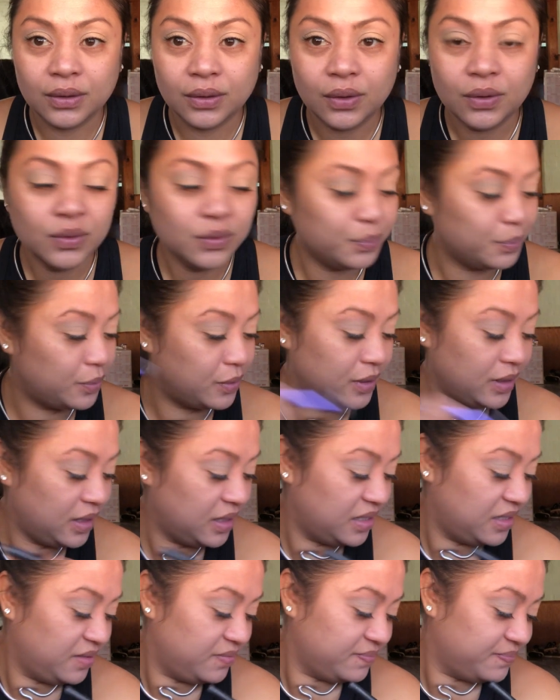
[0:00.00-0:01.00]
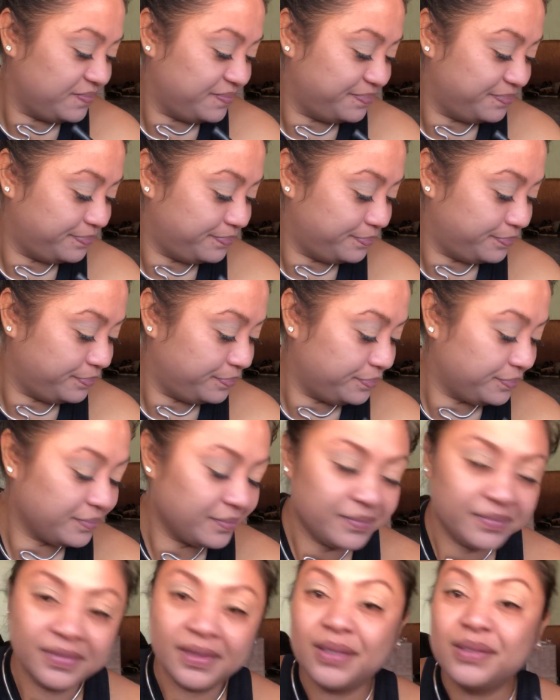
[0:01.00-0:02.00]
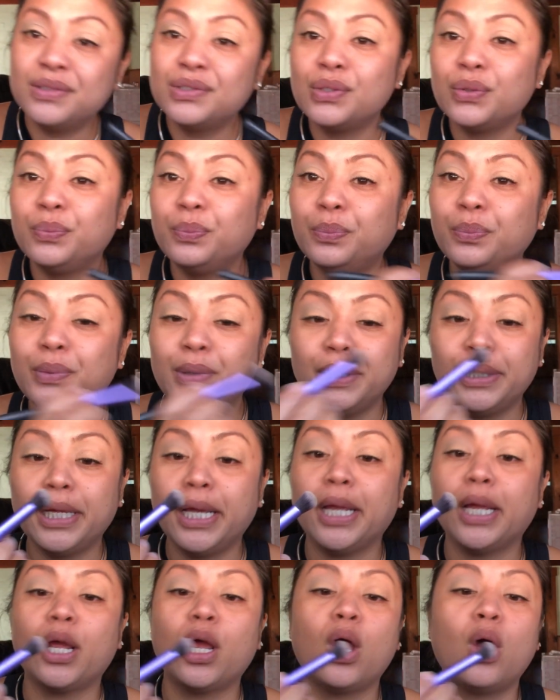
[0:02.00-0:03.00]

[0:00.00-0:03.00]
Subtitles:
Oh, pretty. So pretty.